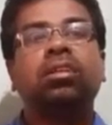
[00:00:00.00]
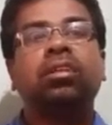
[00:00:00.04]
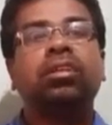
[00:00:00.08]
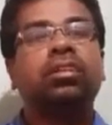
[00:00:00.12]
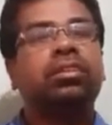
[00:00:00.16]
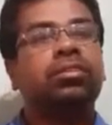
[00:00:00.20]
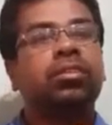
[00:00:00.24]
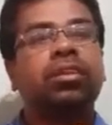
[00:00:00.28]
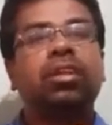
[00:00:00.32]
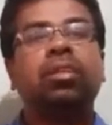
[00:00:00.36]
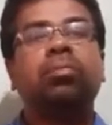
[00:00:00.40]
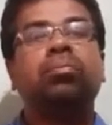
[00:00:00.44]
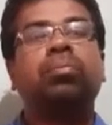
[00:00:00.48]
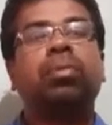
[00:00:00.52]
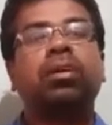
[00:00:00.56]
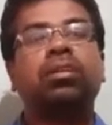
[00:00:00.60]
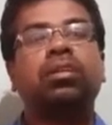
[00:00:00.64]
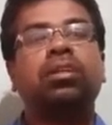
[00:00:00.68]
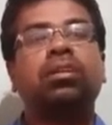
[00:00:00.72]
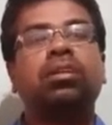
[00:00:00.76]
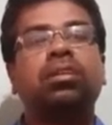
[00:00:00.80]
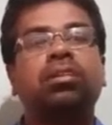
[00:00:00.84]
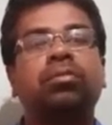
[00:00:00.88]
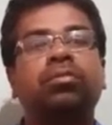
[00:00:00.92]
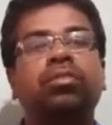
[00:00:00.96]
It's very
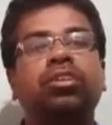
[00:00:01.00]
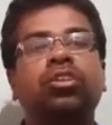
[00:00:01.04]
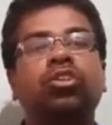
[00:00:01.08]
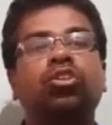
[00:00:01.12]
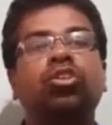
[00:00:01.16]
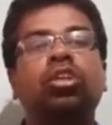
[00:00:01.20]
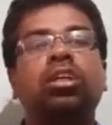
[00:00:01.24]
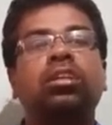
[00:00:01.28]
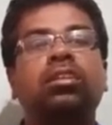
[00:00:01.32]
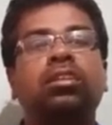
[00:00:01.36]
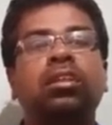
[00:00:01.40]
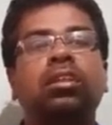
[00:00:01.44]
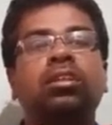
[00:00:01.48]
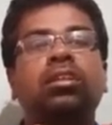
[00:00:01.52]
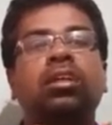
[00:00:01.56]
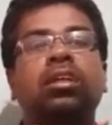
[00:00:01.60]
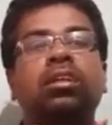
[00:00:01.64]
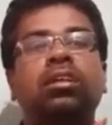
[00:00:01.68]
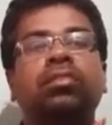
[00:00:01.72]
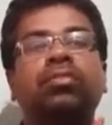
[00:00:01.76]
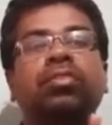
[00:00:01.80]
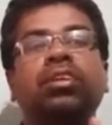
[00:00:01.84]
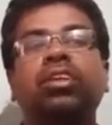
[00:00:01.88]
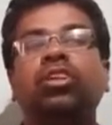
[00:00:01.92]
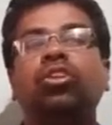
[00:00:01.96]
important. We should not think
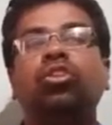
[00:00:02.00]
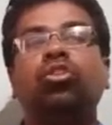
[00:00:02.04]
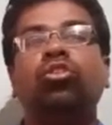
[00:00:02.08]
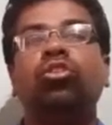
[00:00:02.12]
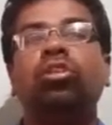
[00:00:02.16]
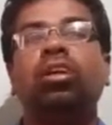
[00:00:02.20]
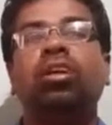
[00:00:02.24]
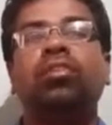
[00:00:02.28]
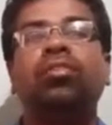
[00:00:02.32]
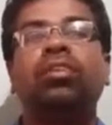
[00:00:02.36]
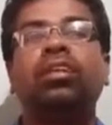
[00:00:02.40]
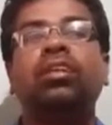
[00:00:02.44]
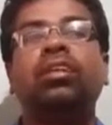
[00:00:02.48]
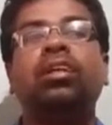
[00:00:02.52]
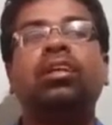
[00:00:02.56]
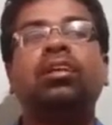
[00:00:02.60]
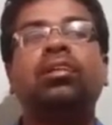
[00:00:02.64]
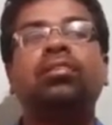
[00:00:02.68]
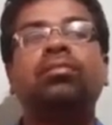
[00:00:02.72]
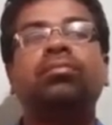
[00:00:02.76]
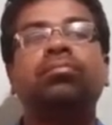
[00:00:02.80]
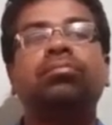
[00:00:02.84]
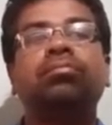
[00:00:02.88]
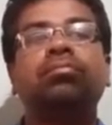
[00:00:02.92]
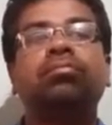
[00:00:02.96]
that we know
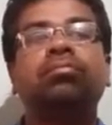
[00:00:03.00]
everything.